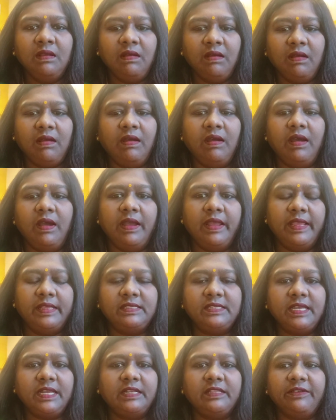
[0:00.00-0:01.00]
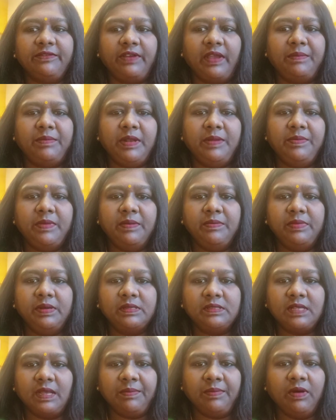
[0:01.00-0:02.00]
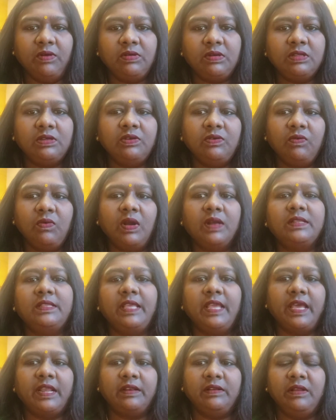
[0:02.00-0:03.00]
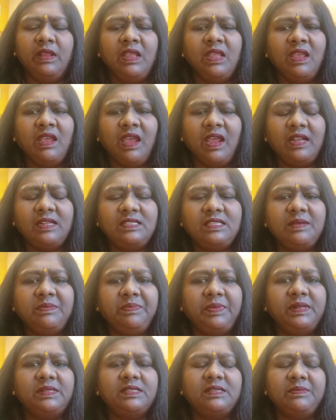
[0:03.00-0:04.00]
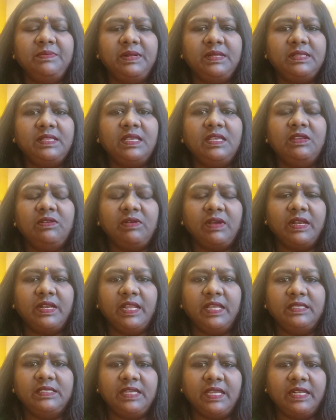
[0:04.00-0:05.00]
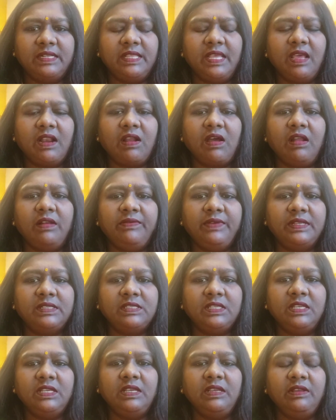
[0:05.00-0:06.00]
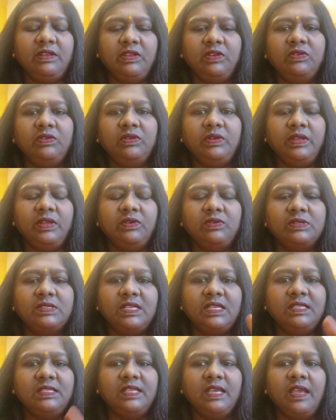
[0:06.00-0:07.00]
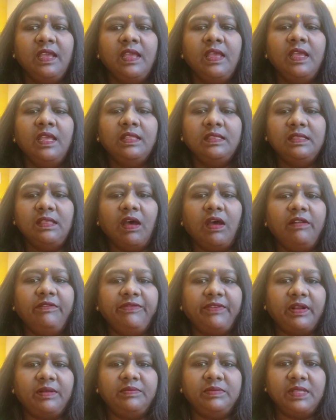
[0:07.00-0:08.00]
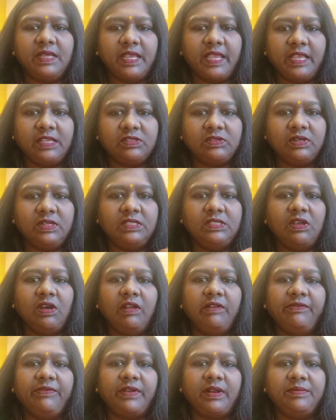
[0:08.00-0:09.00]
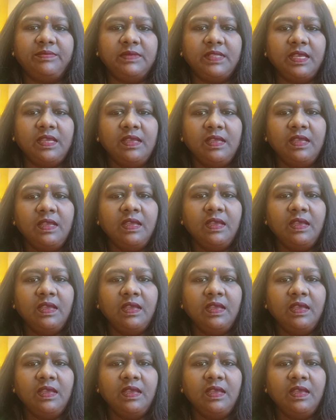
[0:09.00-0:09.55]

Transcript: Educate the family members about what they are, and simple thing you can educate. They are always using the dal from the kesari dal from the